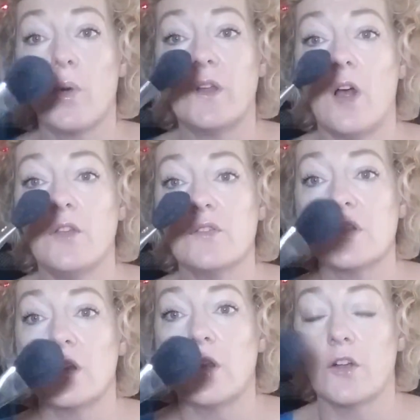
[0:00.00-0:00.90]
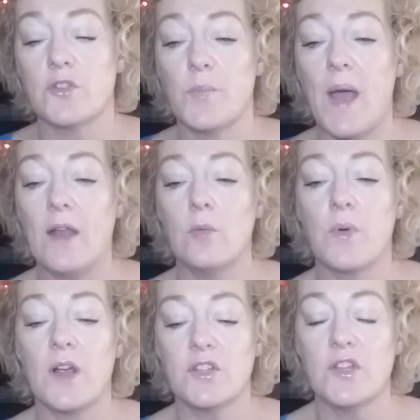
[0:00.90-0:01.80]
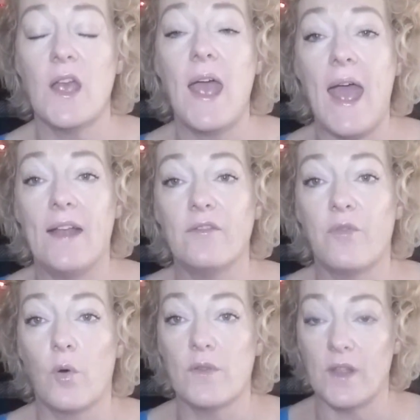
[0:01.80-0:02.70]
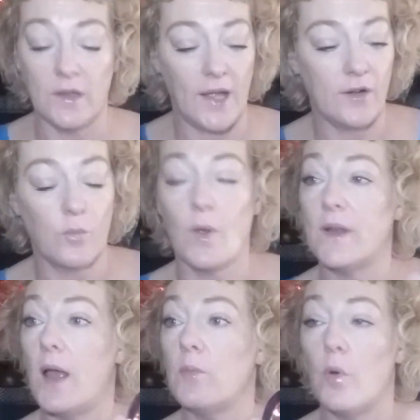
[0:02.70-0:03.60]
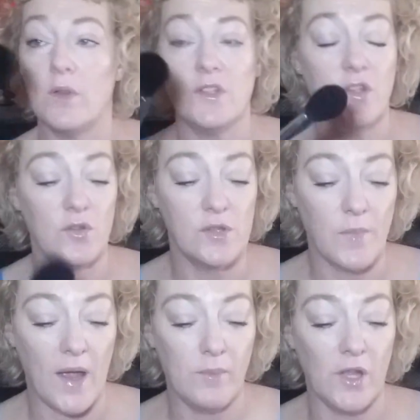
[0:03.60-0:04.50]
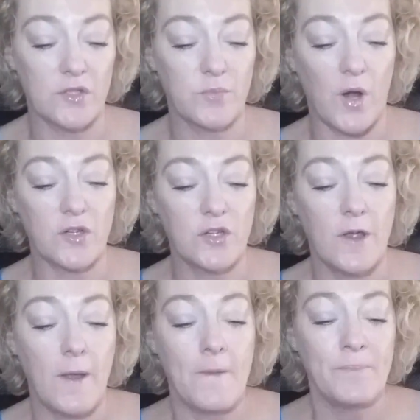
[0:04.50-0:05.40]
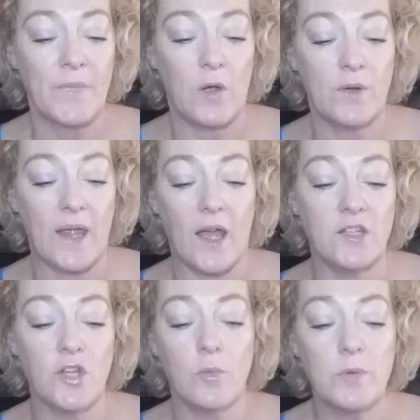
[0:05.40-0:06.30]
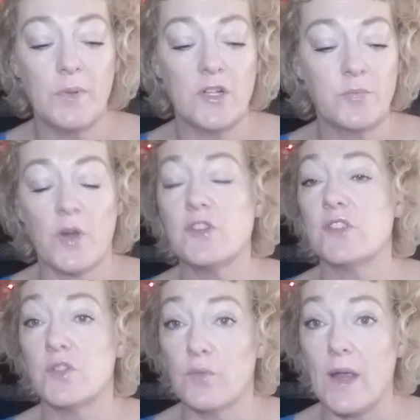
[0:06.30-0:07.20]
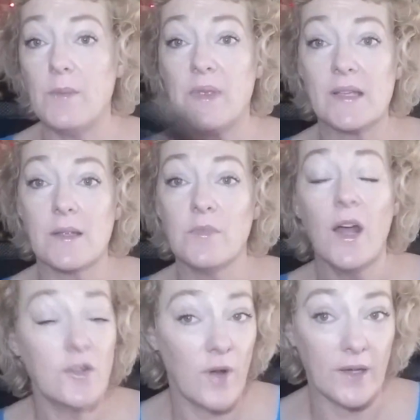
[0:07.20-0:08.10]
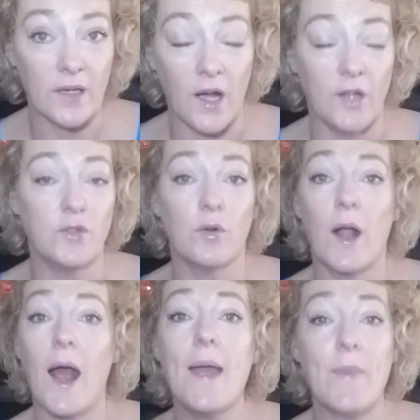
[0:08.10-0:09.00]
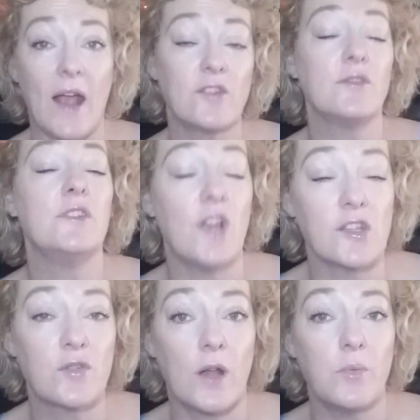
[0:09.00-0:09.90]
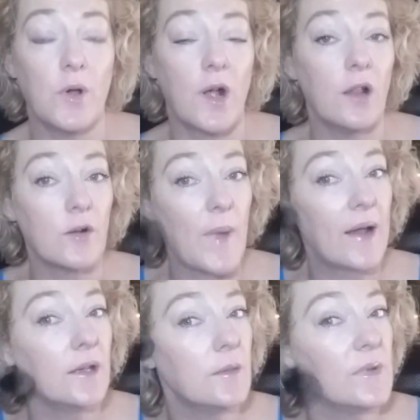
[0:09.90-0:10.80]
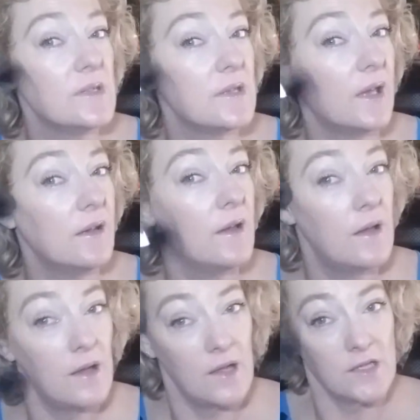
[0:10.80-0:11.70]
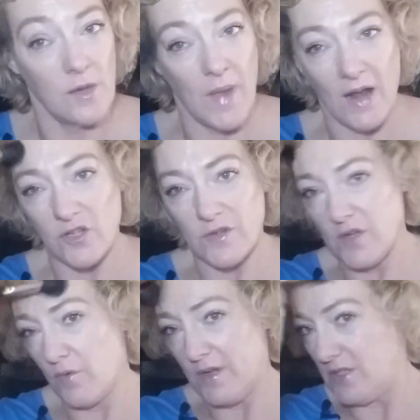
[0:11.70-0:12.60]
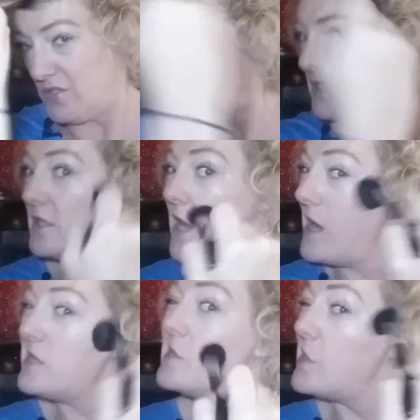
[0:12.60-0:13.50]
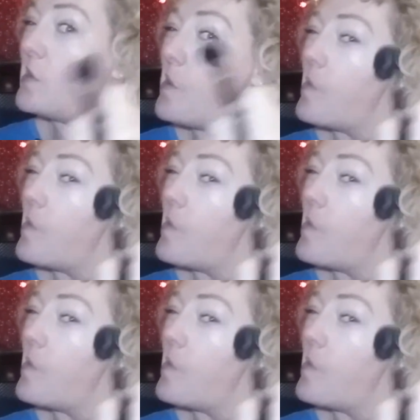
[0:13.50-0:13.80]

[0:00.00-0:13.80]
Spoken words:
one, I'll use the larger paddle brush, and for the lighter one, I'm going to use my blush brush. Okay, a domed blush brush is great because I'm not trying to contour. I'm actually just trying to put color back into my skin. So I'm actually going to just dust,